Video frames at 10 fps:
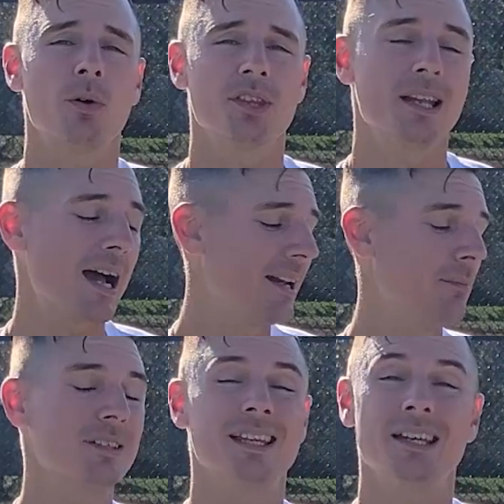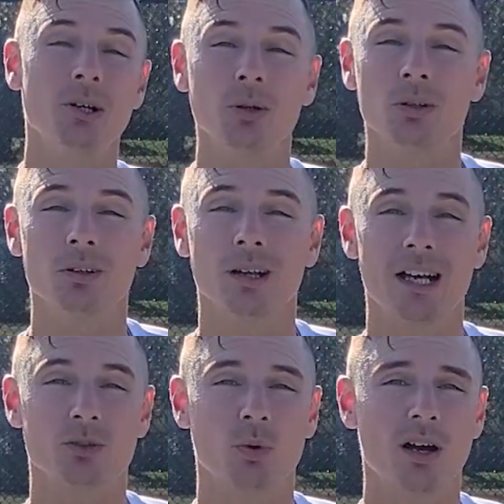the Diadem teal
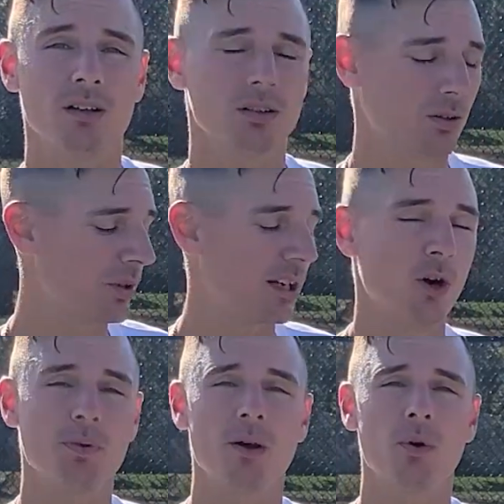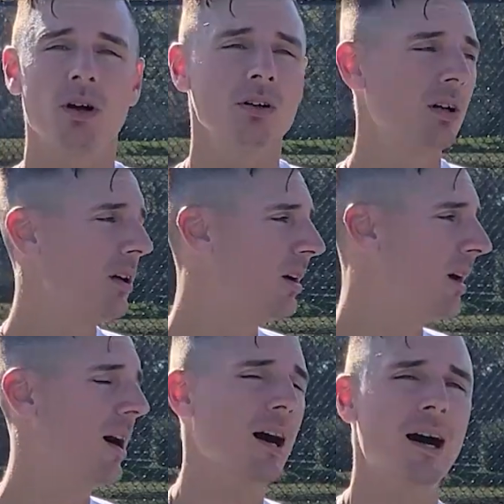as well, which I hope they will.
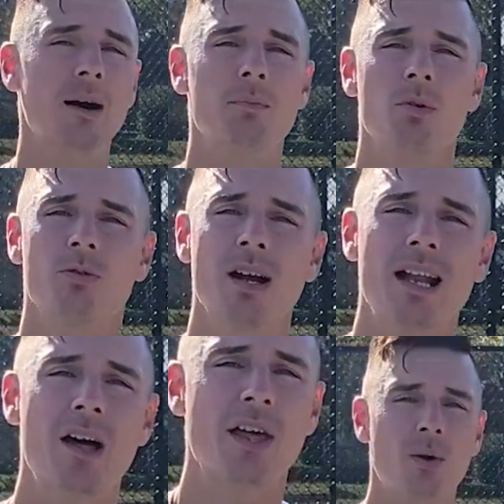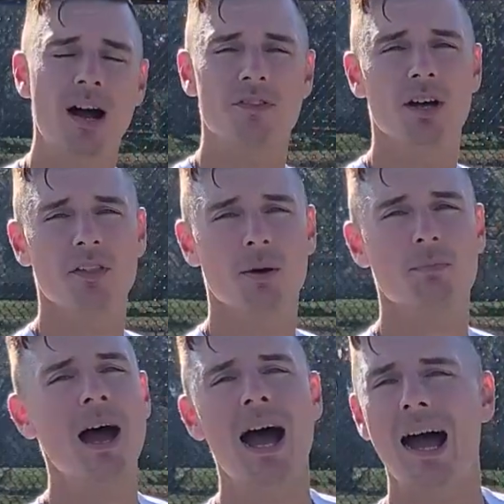Right now they don't have the
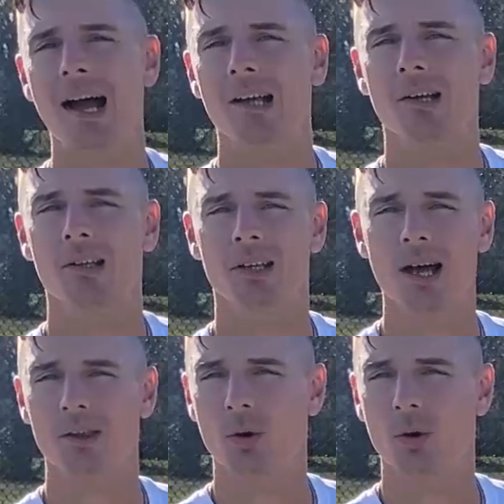bag, the